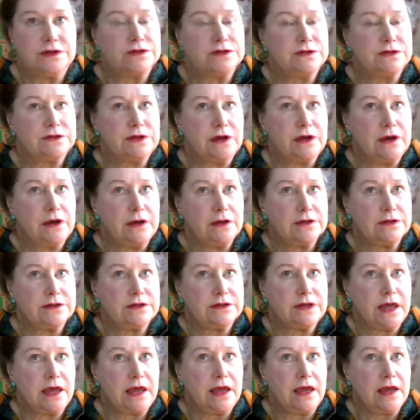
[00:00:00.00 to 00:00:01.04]
to start
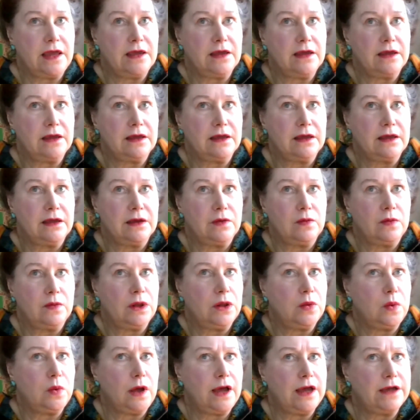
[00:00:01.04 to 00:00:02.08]
saying,
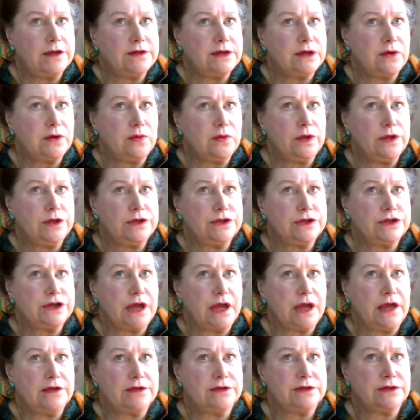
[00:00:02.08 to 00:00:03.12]
well, why don't we
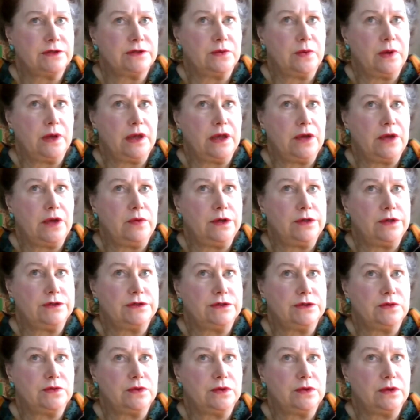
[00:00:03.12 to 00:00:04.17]
change the way we
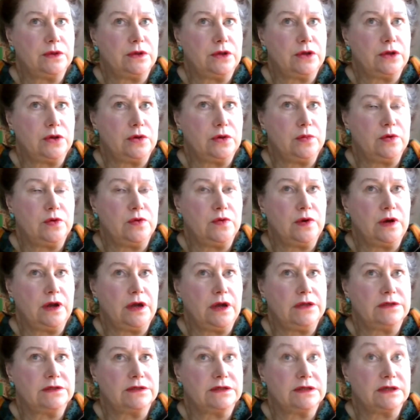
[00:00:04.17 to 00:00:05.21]
do with human
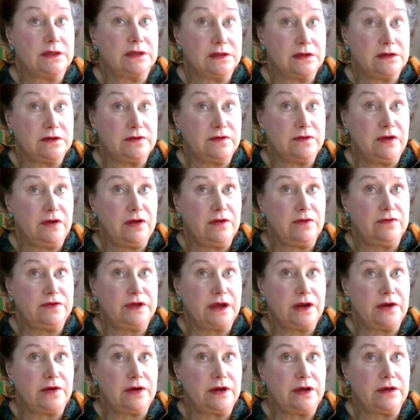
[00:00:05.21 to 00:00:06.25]
rights in the devolved
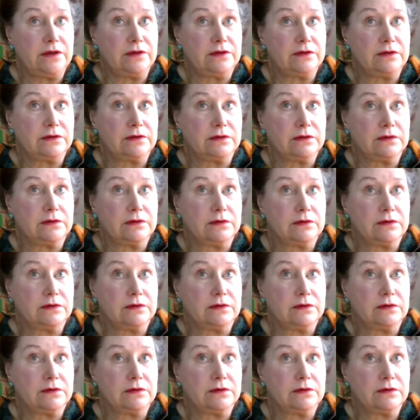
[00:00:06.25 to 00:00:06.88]
areas?